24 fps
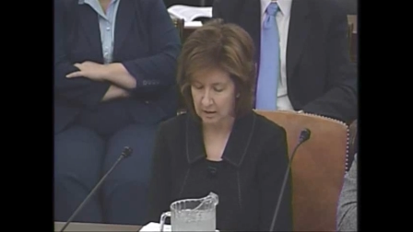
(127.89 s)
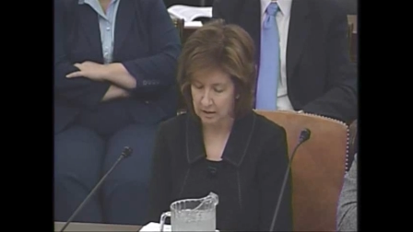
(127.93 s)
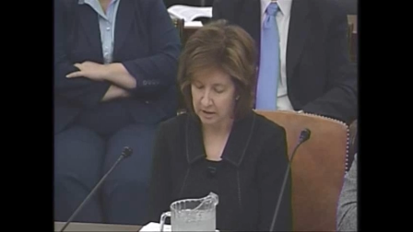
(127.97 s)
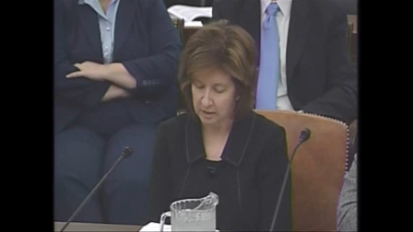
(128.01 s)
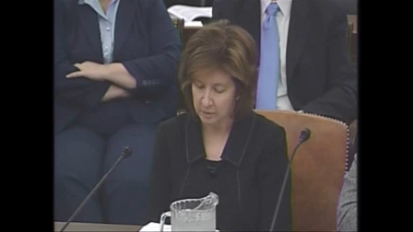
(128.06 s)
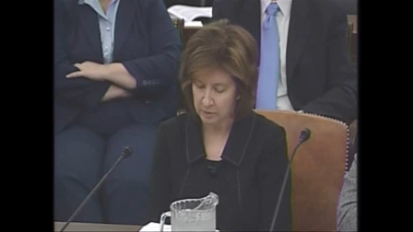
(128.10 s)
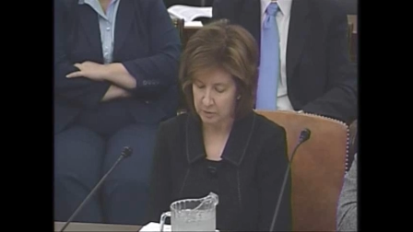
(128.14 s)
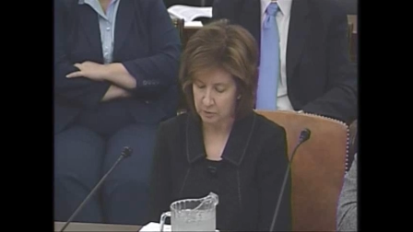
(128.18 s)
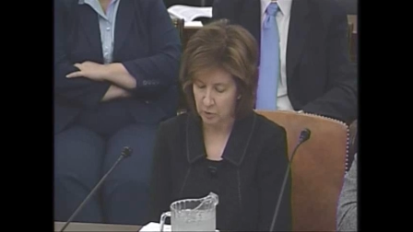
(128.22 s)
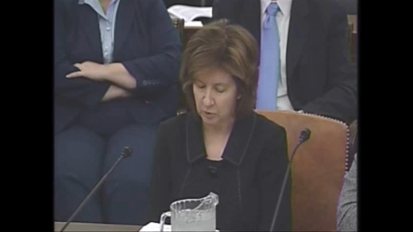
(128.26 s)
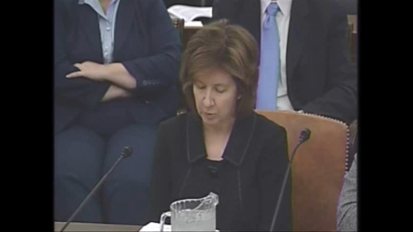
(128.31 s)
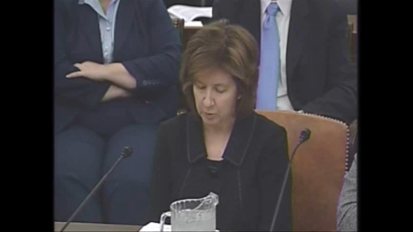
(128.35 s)

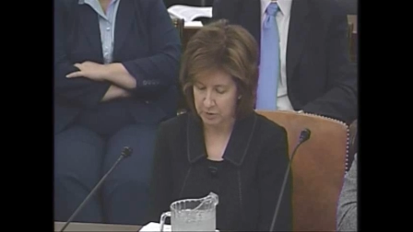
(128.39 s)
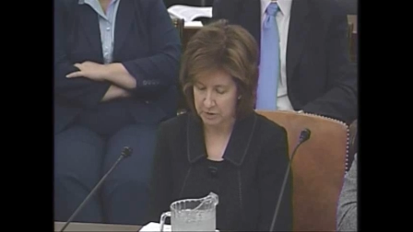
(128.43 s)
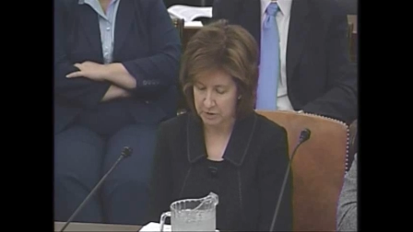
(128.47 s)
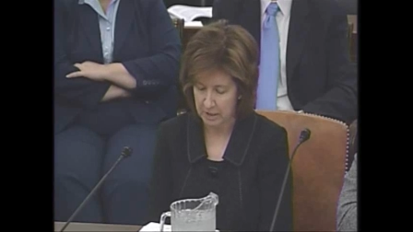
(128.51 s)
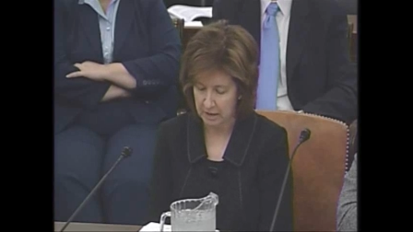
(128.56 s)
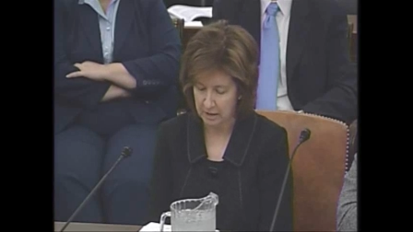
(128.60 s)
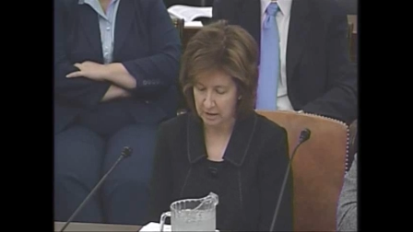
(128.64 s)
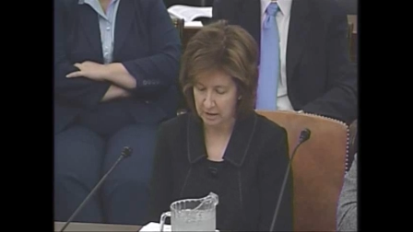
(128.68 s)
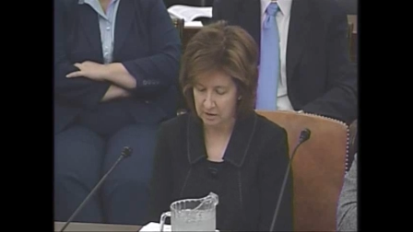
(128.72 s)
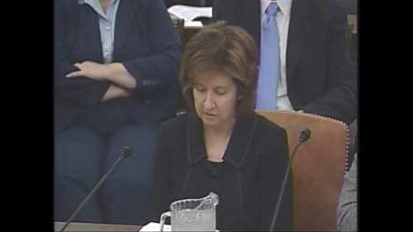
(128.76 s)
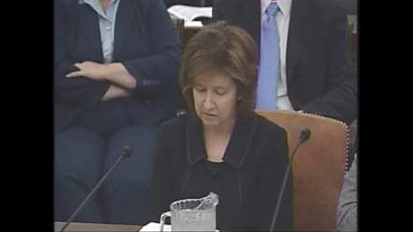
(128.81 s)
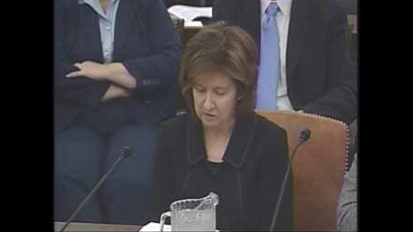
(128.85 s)
claimants'
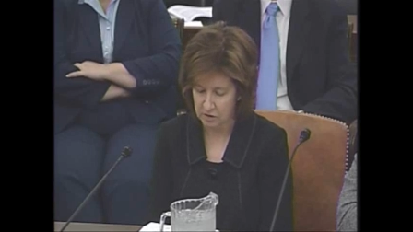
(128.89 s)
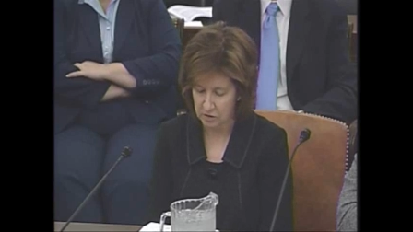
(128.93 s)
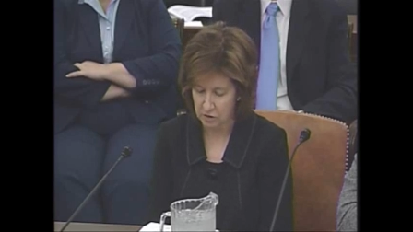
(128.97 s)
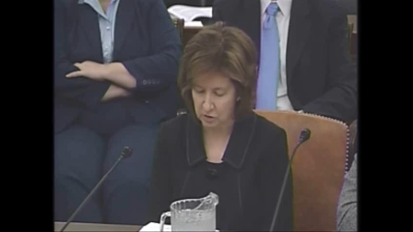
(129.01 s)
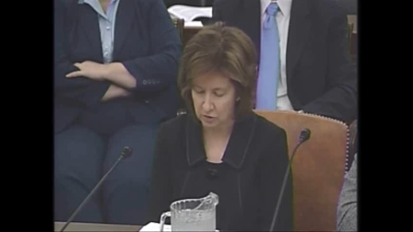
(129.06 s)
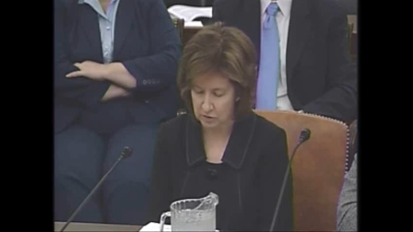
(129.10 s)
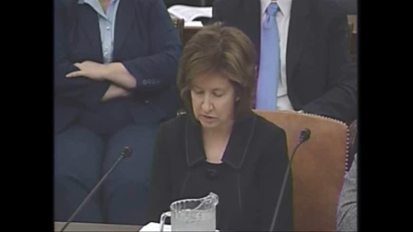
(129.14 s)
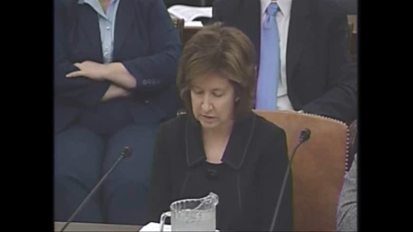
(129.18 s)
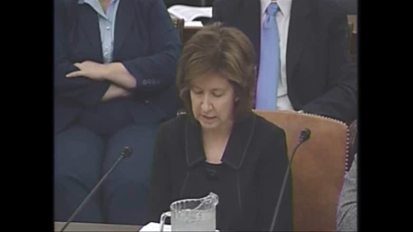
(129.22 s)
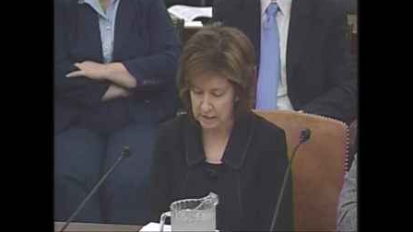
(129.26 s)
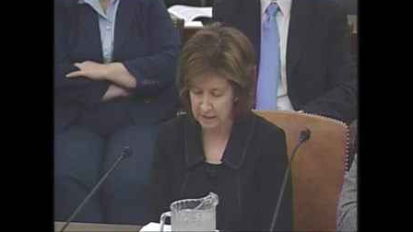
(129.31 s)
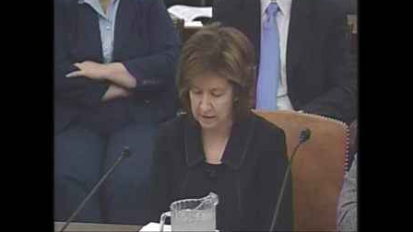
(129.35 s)
representatives in
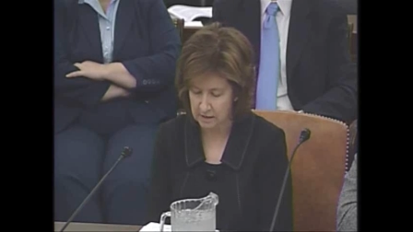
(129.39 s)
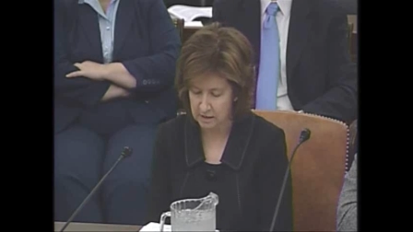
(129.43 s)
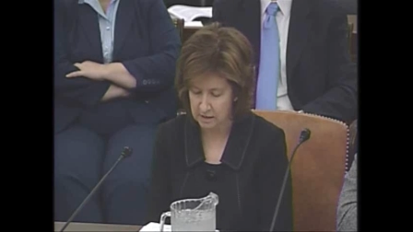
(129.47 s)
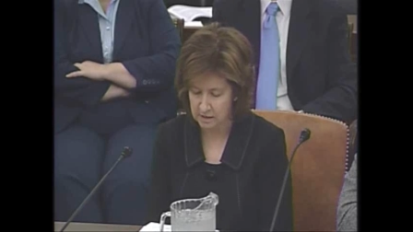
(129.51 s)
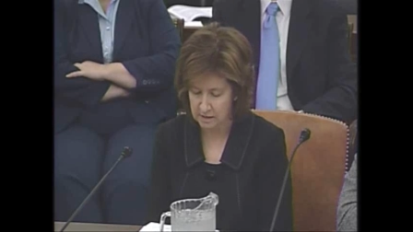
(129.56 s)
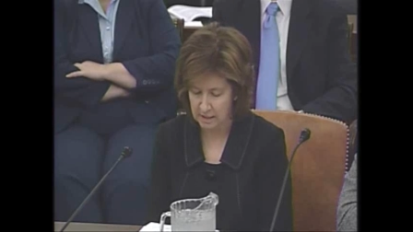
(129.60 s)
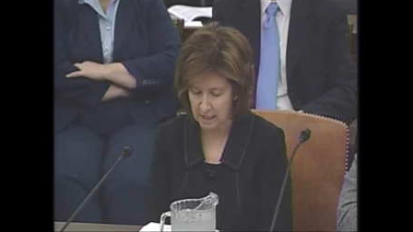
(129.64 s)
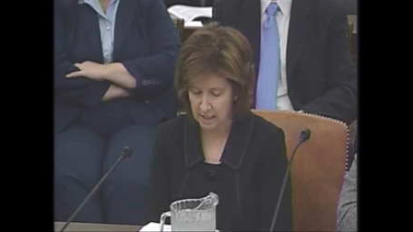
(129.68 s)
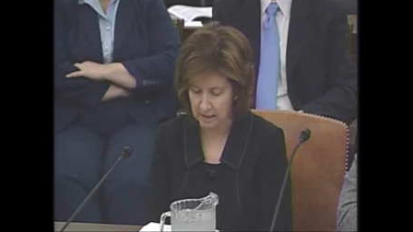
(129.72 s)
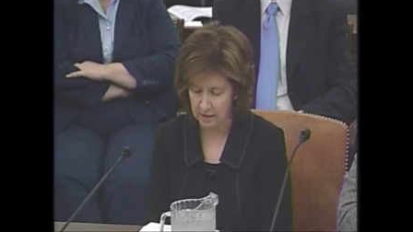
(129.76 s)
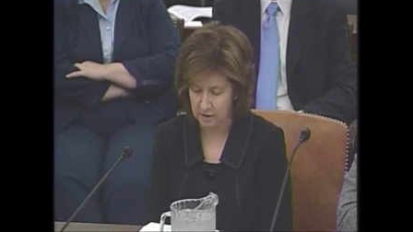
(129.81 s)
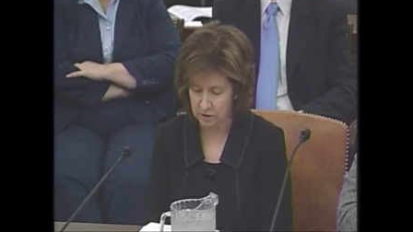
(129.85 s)
those 10
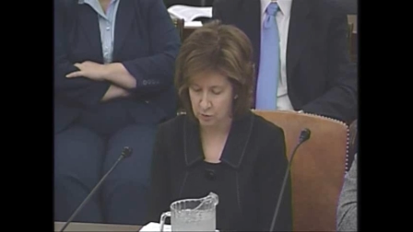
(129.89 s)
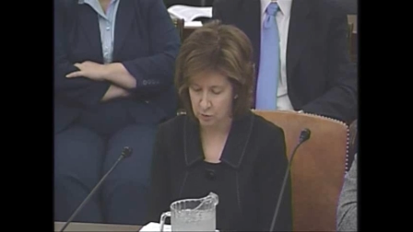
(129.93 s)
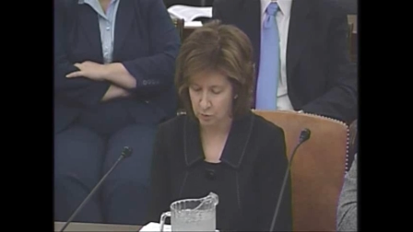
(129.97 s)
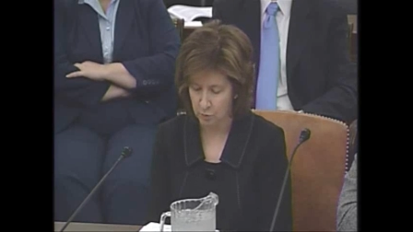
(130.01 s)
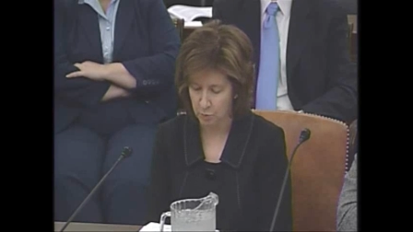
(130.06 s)
states